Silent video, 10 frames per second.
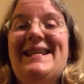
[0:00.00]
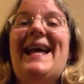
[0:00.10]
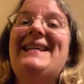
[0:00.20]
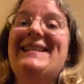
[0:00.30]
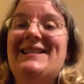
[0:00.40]

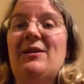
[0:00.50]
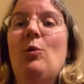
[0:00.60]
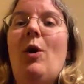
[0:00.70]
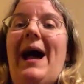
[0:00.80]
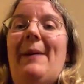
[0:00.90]
date,
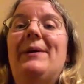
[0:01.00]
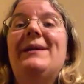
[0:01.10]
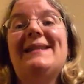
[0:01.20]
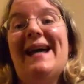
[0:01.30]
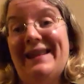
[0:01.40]
what
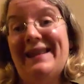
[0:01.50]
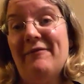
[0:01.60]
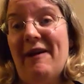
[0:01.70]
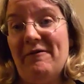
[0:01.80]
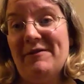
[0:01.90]
happened, and
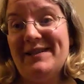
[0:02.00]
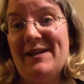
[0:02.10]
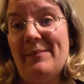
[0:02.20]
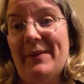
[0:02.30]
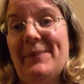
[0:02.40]
that reference
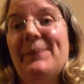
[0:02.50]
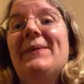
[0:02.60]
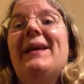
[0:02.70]
number.